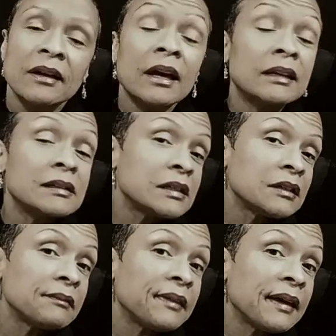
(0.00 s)
And
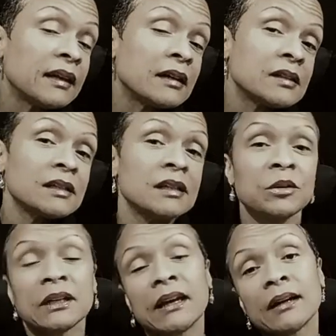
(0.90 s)
until then, I'll see you
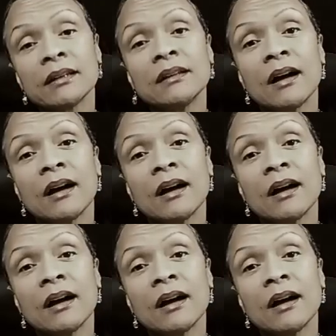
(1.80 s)
again.